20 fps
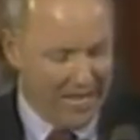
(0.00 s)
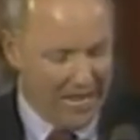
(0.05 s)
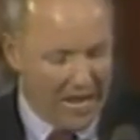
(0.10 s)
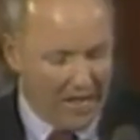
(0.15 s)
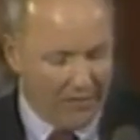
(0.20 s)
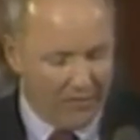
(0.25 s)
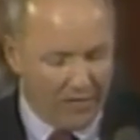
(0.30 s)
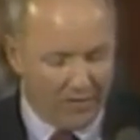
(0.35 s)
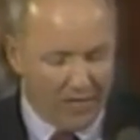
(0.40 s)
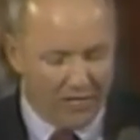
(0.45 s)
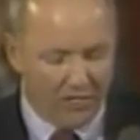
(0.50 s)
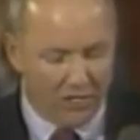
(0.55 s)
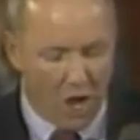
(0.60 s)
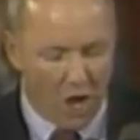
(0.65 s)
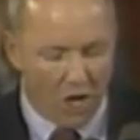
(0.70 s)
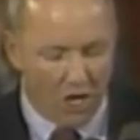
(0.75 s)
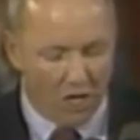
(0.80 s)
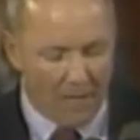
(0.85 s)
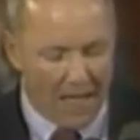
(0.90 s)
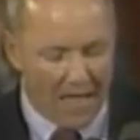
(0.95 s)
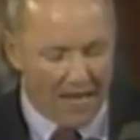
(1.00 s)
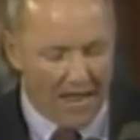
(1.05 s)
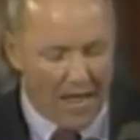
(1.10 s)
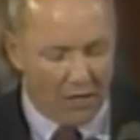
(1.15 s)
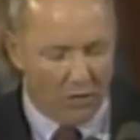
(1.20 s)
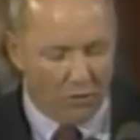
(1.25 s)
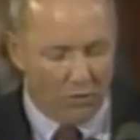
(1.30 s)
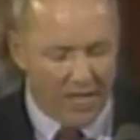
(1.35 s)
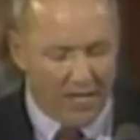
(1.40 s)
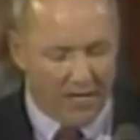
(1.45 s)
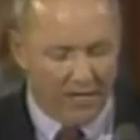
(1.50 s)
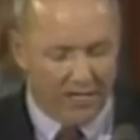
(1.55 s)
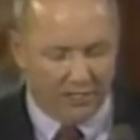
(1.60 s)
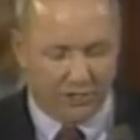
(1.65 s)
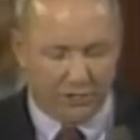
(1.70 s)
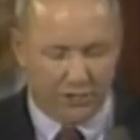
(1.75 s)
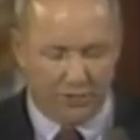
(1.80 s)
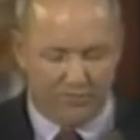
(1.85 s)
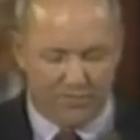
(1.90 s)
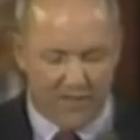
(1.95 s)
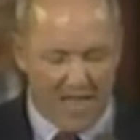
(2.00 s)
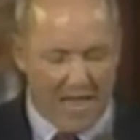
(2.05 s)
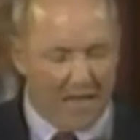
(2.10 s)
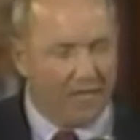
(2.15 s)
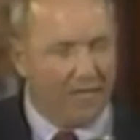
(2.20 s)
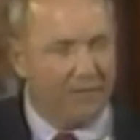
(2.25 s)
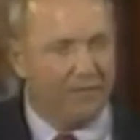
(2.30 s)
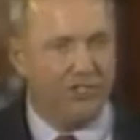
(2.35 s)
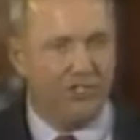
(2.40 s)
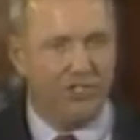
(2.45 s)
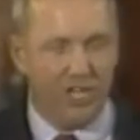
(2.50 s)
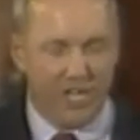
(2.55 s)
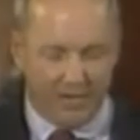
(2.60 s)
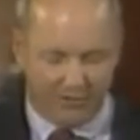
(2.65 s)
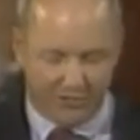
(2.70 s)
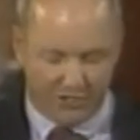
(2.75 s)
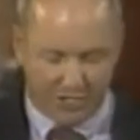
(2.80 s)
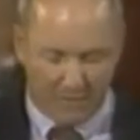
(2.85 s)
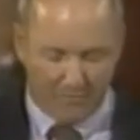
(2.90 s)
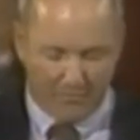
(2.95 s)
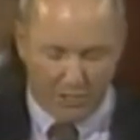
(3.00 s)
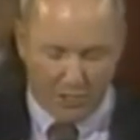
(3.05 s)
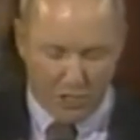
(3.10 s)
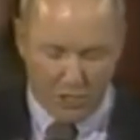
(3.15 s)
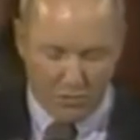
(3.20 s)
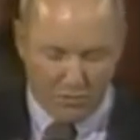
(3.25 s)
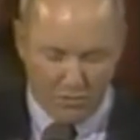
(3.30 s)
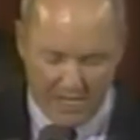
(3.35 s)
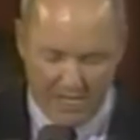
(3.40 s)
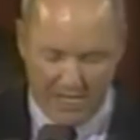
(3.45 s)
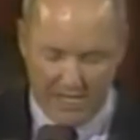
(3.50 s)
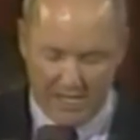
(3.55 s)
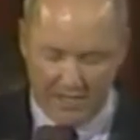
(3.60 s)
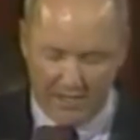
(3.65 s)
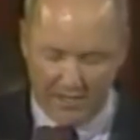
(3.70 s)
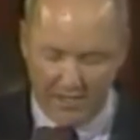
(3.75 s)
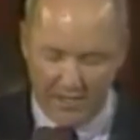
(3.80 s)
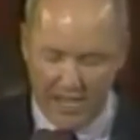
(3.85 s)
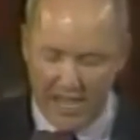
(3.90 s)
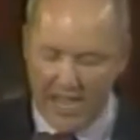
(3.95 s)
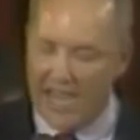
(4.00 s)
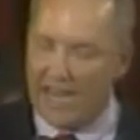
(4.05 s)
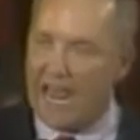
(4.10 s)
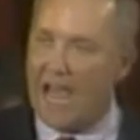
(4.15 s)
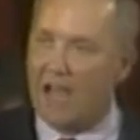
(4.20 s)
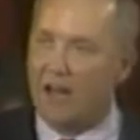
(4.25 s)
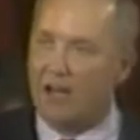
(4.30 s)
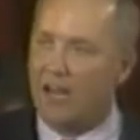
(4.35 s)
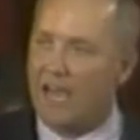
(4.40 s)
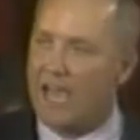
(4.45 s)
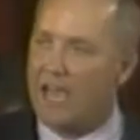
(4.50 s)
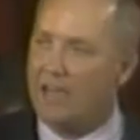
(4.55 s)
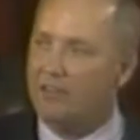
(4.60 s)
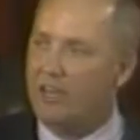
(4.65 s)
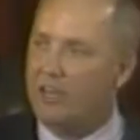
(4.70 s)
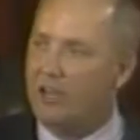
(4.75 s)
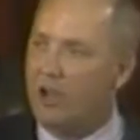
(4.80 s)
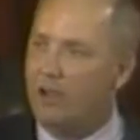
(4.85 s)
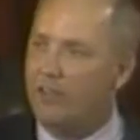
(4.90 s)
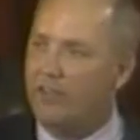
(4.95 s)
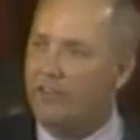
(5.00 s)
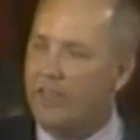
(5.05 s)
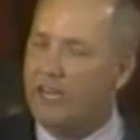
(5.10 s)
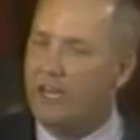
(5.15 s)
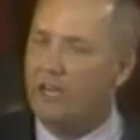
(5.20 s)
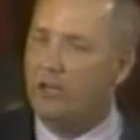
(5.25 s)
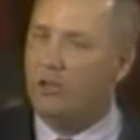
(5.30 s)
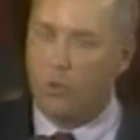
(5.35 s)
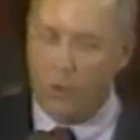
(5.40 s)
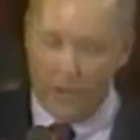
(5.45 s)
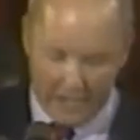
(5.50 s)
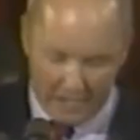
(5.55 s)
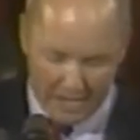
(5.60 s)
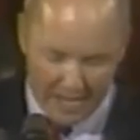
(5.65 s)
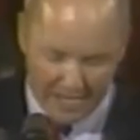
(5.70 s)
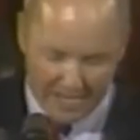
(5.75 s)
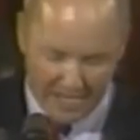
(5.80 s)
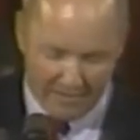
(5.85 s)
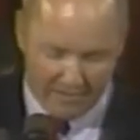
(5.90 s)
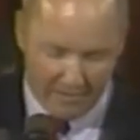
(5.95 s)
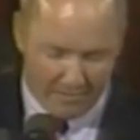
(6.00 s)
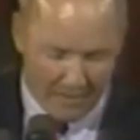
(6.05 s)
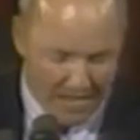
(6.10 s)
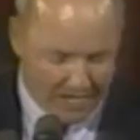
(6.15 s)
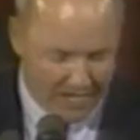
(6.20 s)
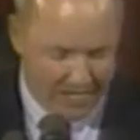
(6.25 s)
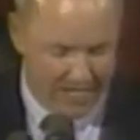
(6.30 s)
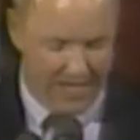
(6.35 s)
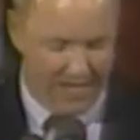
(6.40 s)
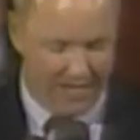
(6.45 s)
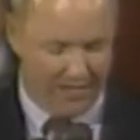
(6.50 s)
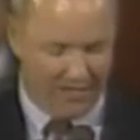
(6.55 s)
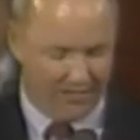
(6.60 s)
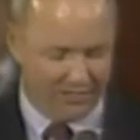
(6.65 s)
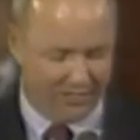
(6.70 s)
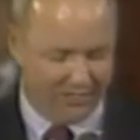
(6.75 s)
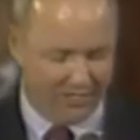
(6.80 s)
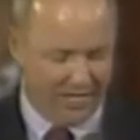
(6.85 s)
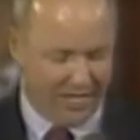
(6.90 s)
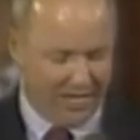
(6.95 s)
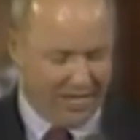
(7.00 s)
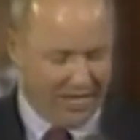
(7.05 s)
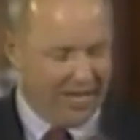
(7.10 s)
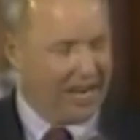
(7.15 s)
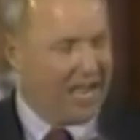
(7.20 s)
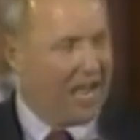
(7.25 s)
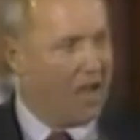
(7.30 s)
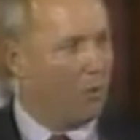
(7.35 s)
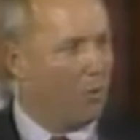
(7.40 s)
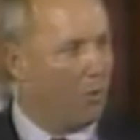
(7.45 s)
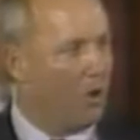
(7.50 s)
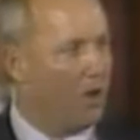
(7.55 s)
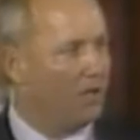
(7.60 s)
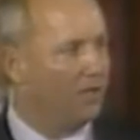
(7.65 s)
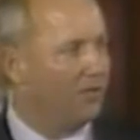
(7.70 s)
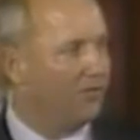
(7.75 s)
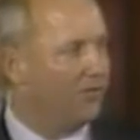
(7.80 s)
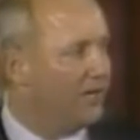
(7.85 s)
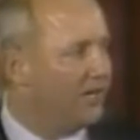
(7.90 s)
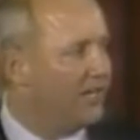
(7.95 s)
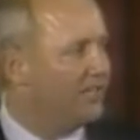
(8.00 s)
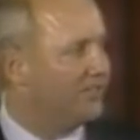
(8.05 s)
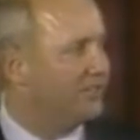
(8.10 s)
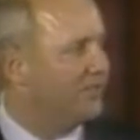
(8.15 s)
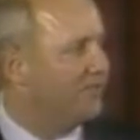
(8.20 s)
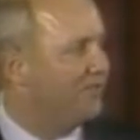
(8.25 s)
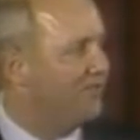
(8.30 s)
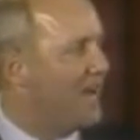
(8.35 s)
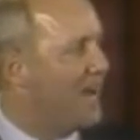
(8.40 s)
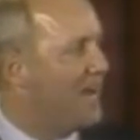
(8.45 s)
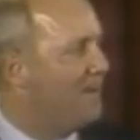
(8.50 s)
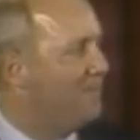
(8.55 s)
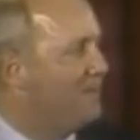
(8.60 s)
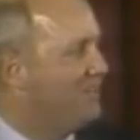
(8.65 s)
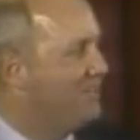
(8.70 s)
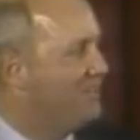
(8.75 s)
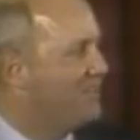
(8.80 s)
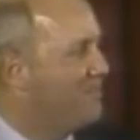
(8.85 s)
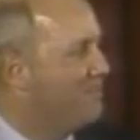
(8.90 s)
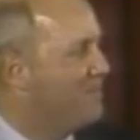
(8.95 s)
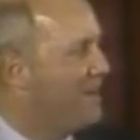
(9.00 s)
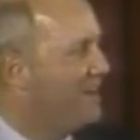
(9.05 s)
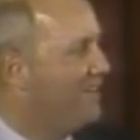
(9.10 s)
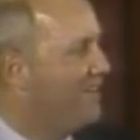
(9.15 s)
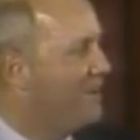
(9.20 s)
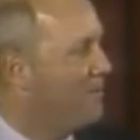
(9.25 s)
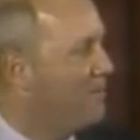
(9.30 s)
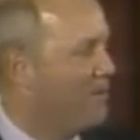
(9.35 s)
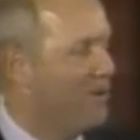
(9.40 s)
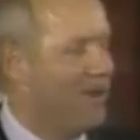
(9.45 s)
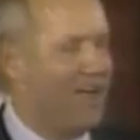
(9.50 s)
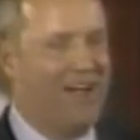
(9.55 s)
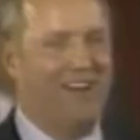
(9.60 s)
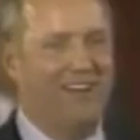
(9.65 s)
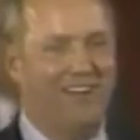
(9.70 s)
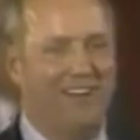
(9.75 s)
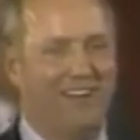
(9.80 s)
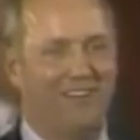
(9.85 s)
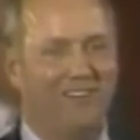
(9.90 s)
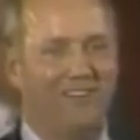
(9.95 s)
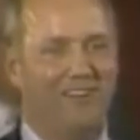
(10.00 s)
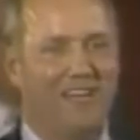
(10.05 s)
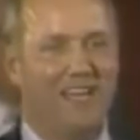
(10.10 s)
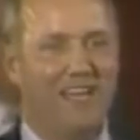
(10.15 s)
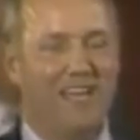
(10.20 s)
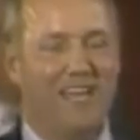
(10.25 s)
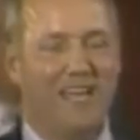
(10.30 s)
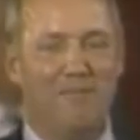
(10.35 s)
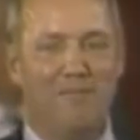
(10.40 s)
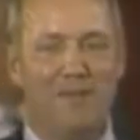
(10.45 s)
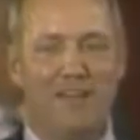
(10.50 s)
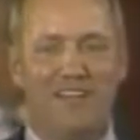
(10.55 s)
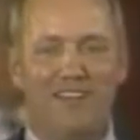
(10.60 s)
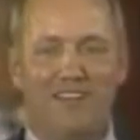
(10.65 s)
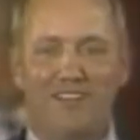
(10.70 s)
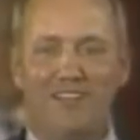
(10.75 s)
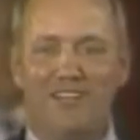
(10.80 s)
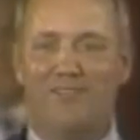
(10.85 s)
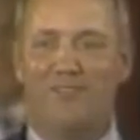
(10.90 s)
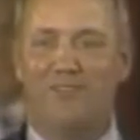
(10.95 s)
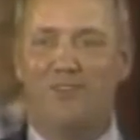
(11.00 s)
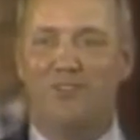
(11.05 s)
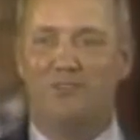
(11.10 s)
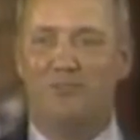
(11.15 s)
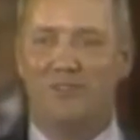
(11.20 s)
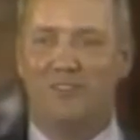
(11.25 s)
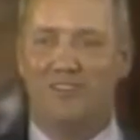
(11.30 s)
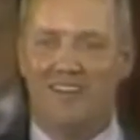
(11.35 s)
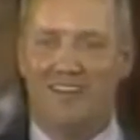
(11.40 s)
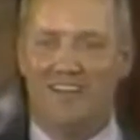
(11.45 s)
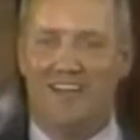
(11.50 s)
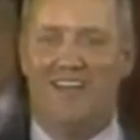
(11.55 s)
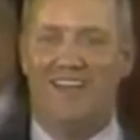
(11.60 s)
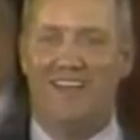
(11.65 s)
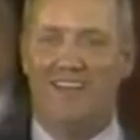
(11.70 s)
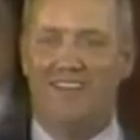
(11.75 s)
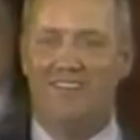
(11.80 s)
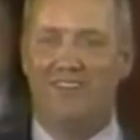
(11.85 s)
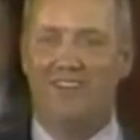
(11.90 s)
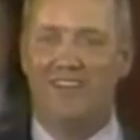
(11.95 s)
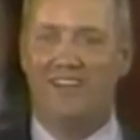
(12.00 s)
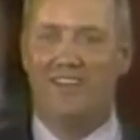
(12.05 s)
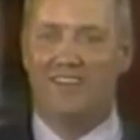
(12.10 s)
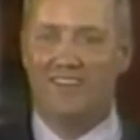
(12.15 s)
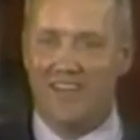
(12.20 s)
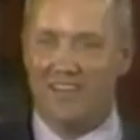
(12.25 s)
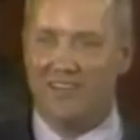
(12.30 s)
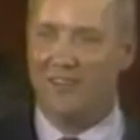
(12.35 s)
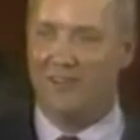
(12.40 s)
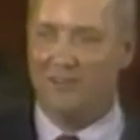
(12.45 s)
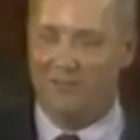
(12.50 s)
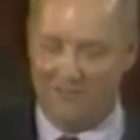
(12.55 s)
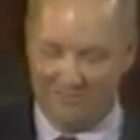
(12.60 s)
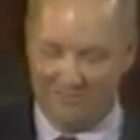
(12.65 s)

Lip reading: And then they talk about how great it is to finally have achieved something unique, and how glad they are that they didn't quit like everybody else, and how wonderful it is to finally be somebody they're proud of and make a difference with their life. Thank you.